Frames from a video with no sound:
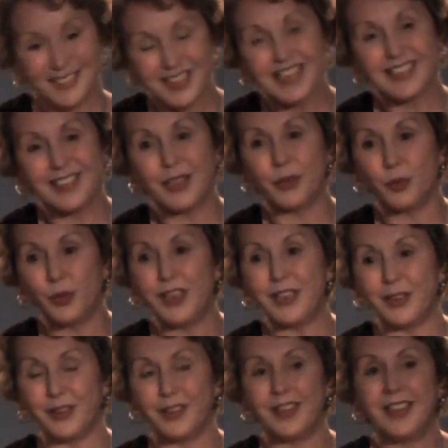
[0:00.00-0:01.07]
It's a little
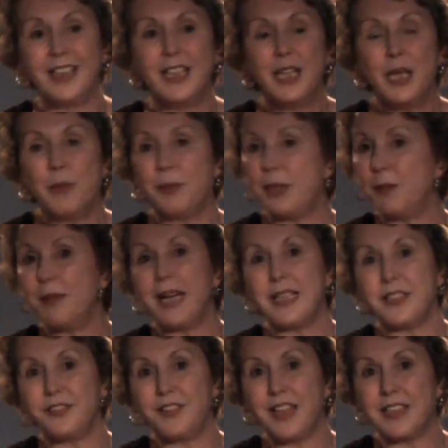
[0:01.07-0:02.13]
weird, but in my
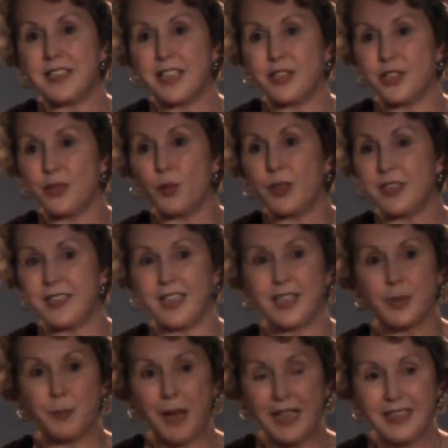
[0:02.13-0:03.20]
defense, I just wasn't
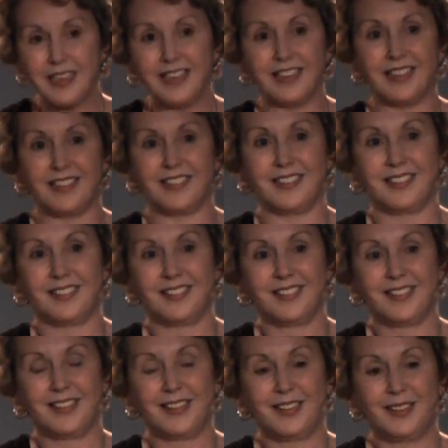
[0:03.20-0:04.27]
expecting it.
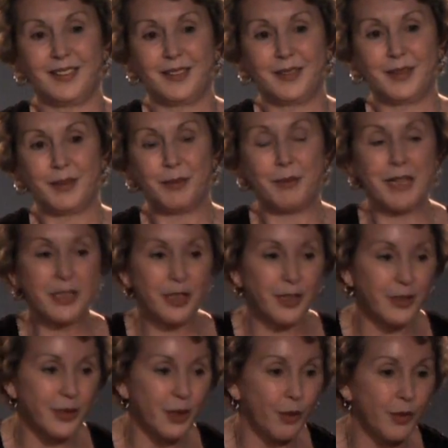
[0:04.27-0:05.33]
My
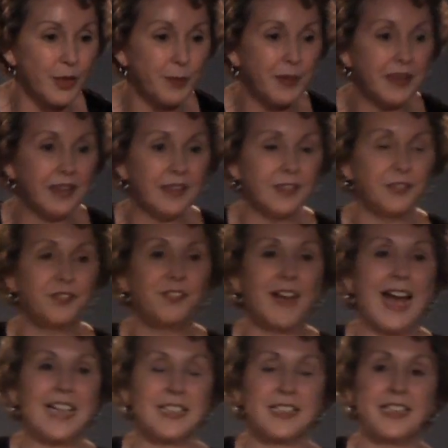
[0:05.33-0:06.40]
daughter's always been a
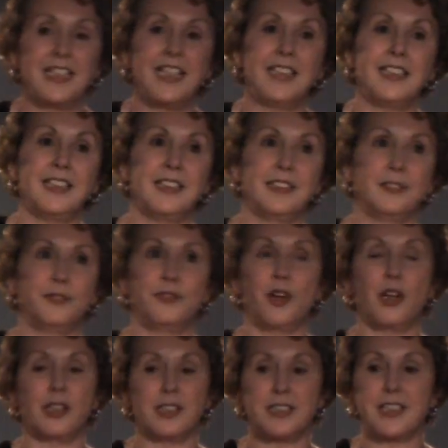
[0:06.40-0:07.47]
fascinating,
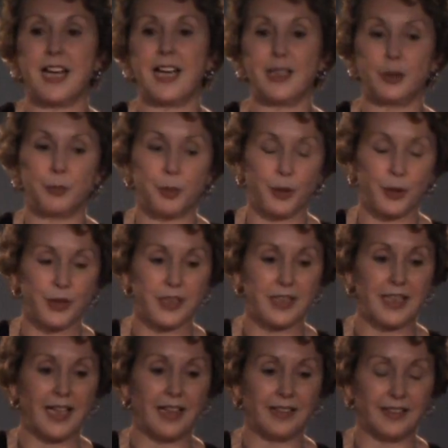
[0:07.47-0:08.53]
volatile
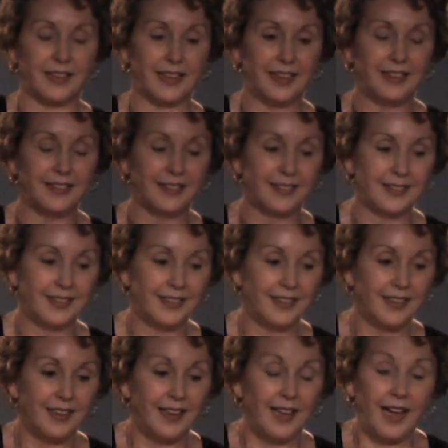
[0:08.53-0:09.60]
personality,
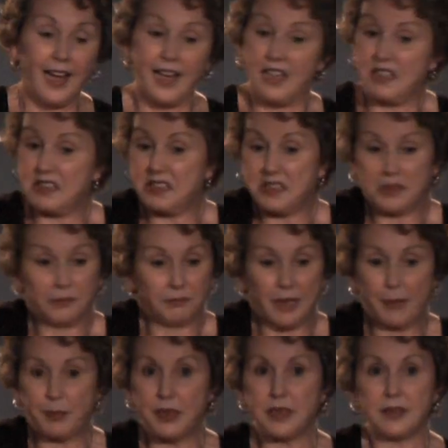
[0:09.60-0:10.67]
and
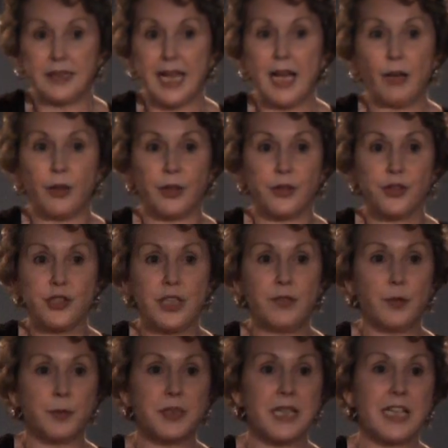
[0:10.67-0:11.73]
up until now, her
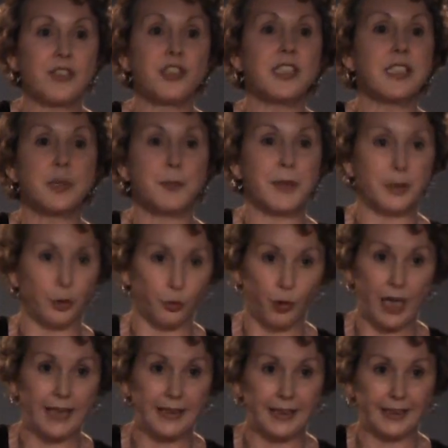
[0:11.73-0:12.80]
chief obsession has been her
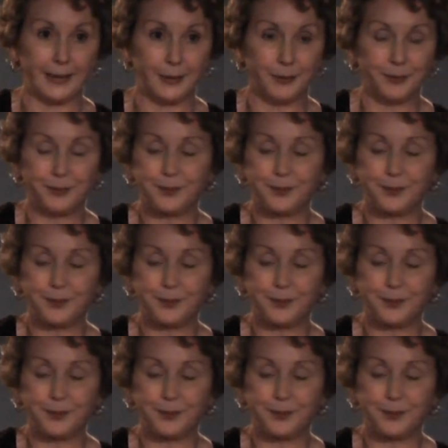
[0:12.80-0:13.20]
writing.